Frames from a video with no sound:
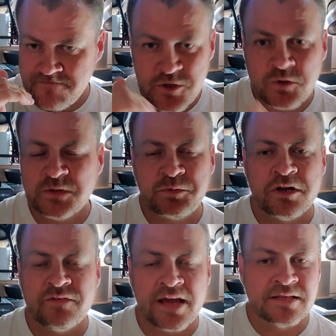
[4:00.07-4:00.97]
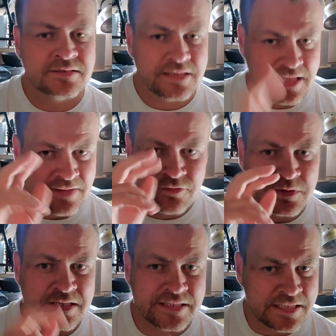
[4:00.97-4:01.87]
used Sprinter vans, even though
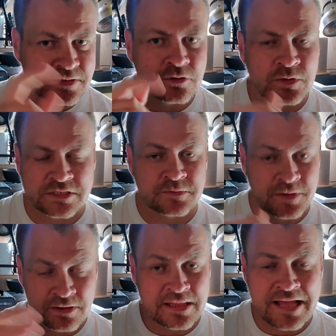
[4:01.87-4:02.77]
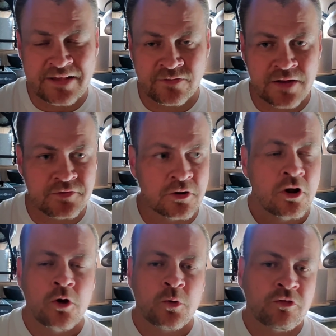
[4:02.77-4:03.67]
it's a diesel, which apparently lasts forever,
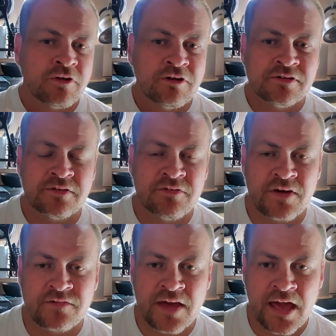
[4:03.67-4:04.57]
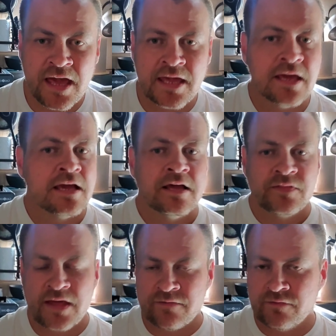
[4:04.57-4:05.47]
with 375K,
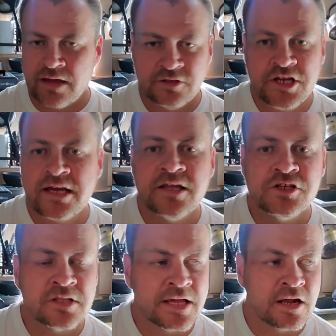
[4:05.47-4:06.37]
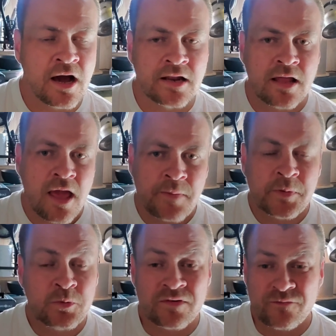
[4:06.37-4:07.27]
they have check engine light on, and
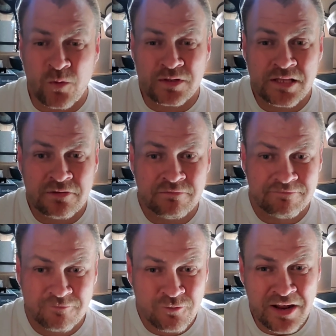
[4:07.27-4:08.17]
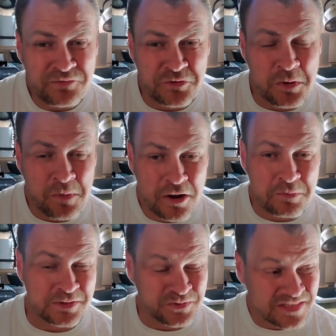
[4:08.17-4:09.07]
people want 14 brand for them on
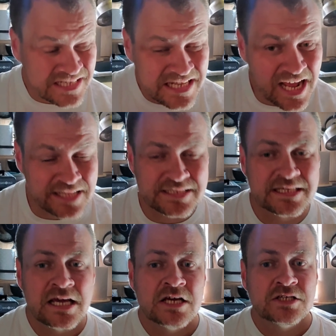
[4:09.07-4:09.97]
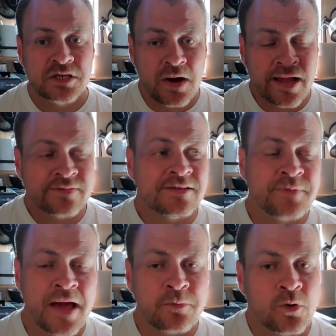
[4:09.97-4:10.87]
Marketplace, which is nuts. So I got this
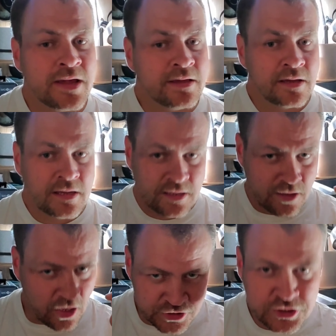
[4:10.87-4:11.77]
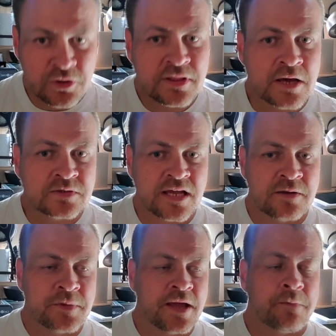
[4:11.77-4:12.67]
bad boy. I'll show you the outside
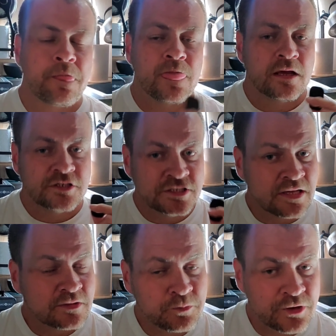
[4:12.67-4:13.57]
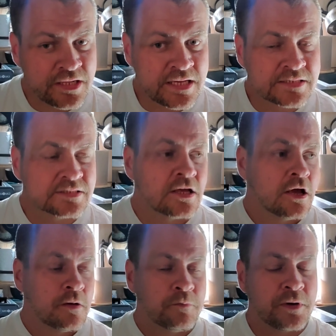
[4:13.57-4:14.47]
in a bit. She's not the prettiest,
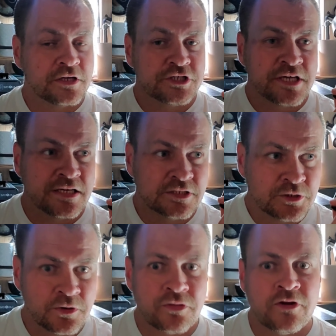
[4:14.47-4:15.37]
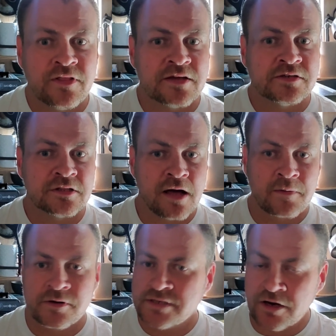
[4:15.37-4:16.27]
but she has 230,000
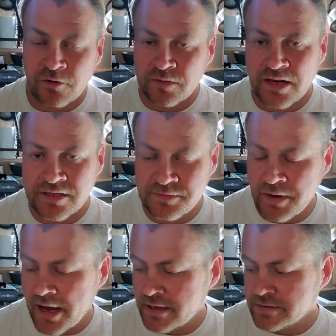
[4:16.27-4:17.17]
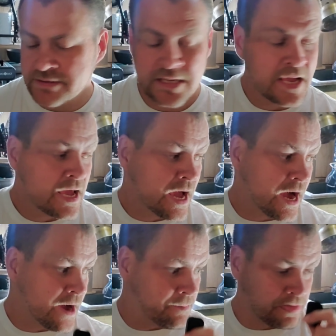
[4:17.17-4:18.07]
kilometers. I don't know what that is in miles.
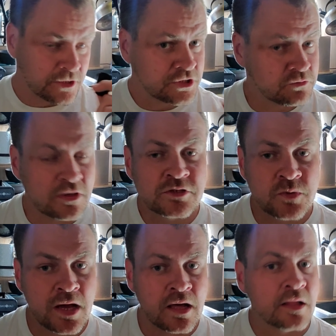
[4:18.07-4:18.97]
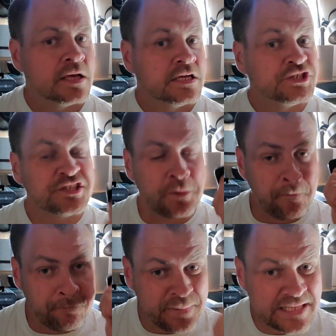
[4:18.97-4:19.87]
Um, she runs well. She's a
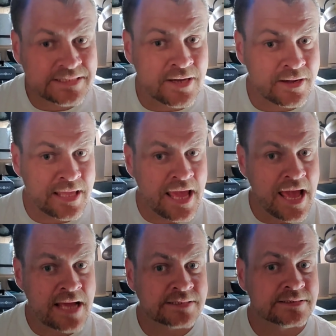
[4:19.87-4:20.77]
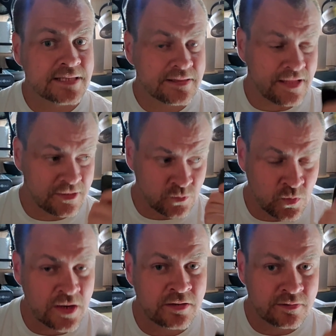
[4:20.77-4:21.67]
beast on gas. That is
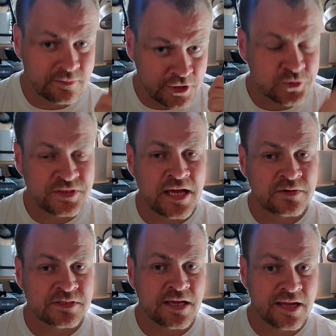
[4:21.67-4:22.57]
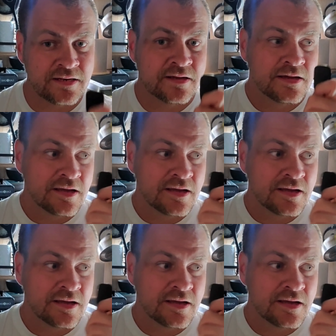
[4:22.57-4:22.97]
one huge downside